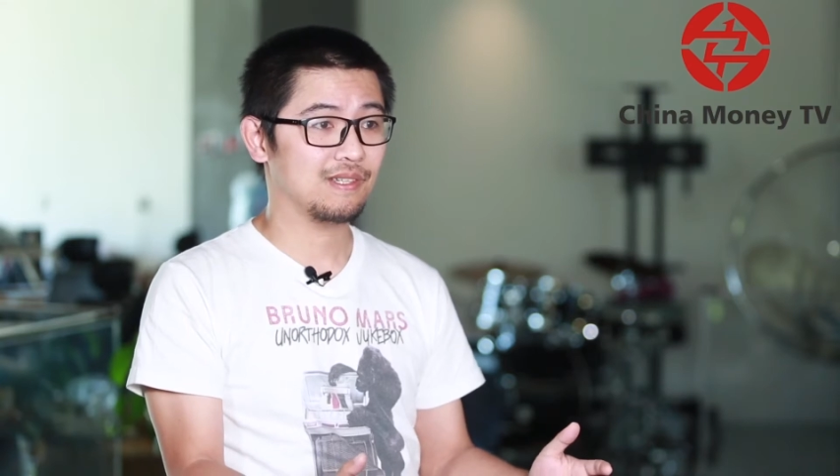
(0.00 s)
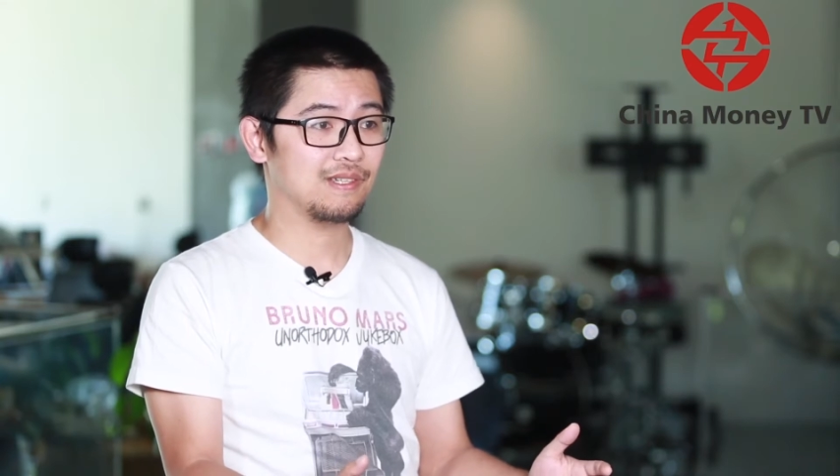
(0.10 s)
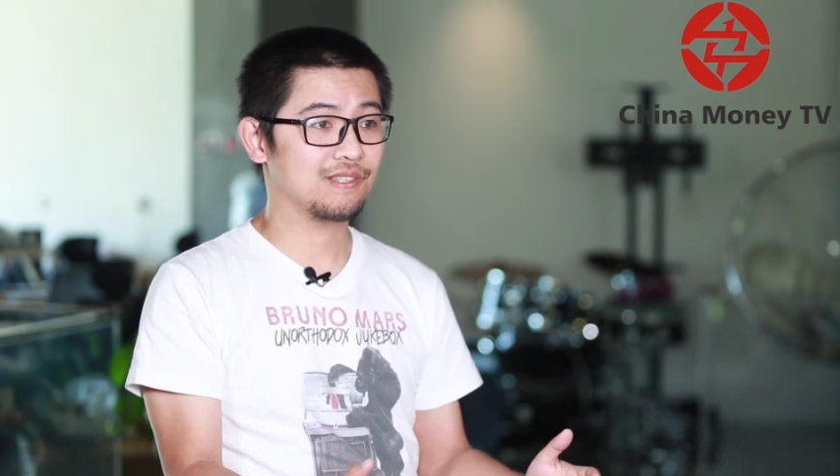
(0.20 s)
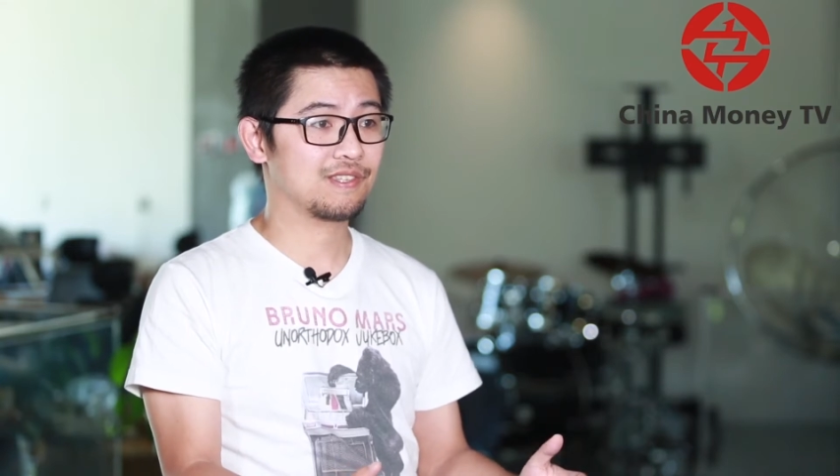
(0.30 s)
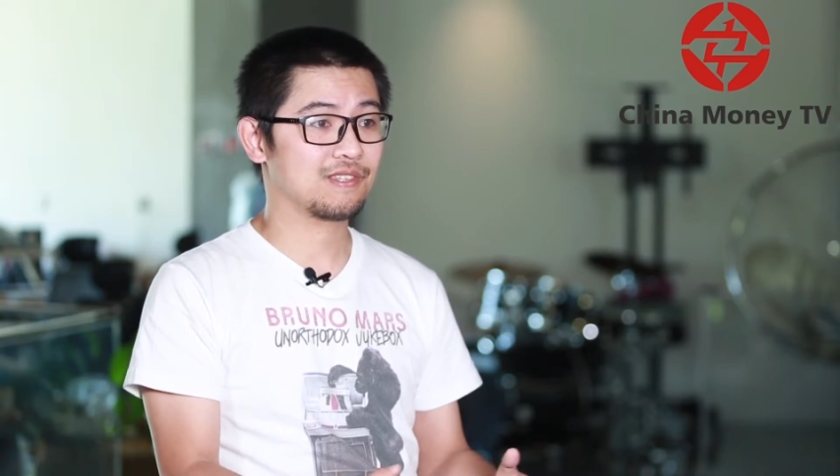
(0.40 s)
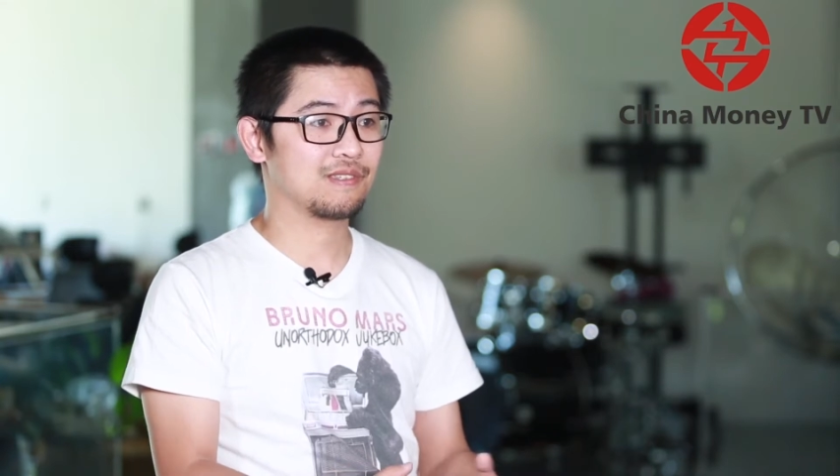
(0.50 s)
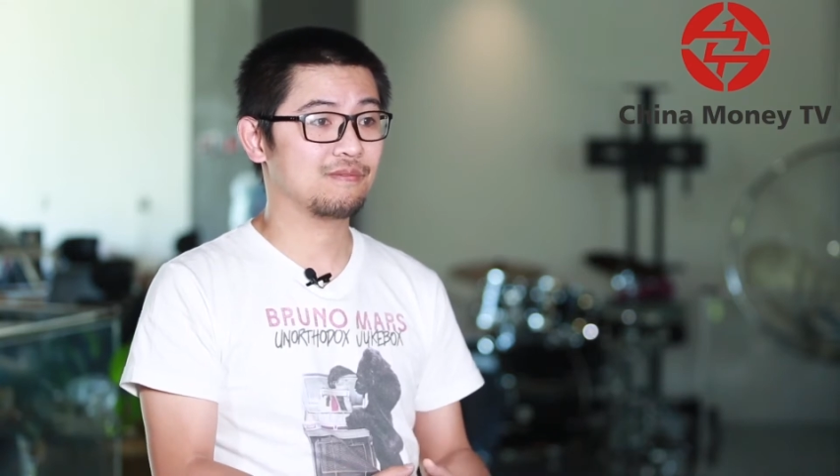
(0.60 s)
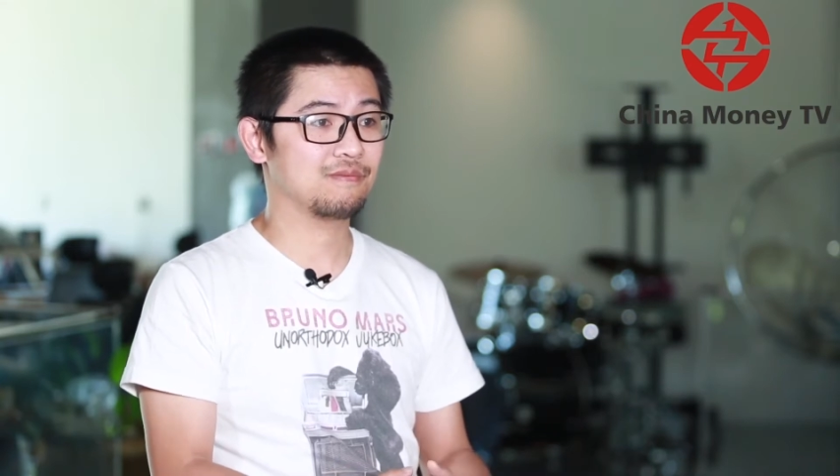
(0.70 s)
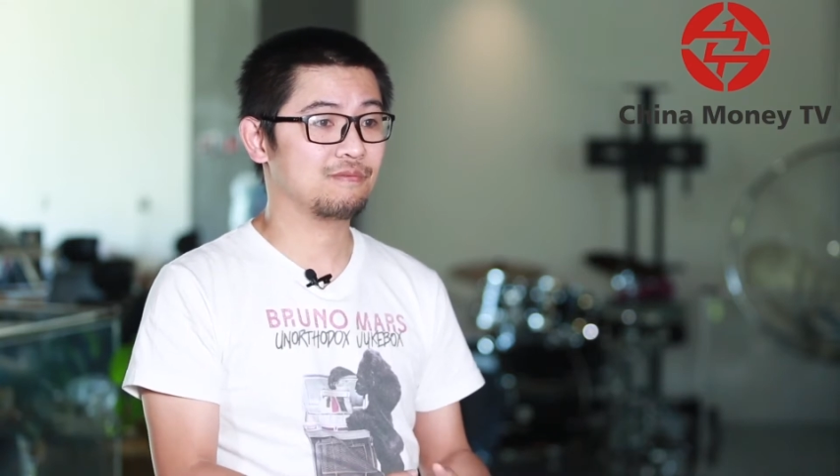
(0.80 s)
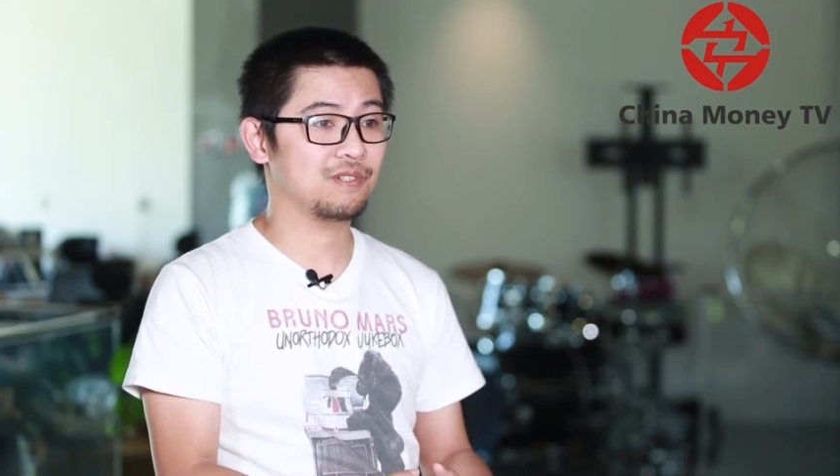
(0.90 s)
is
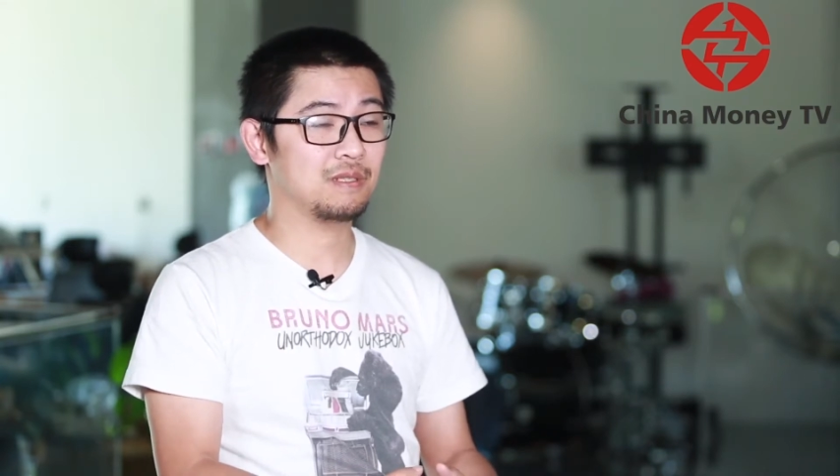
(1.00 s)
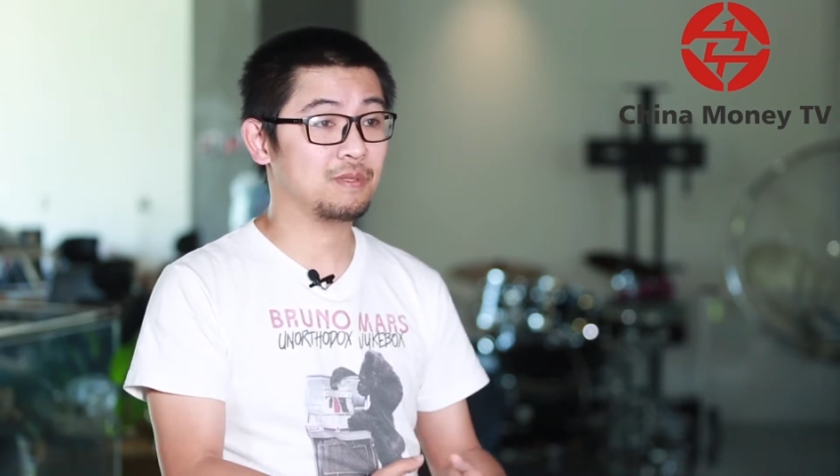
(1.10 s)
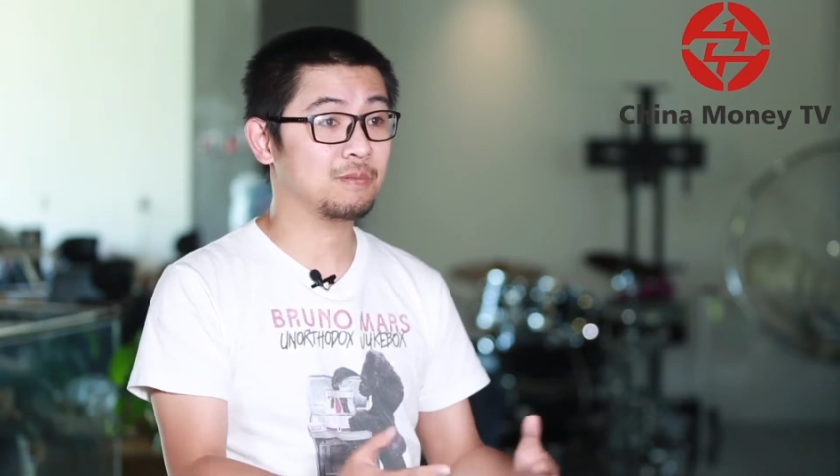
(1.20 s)
really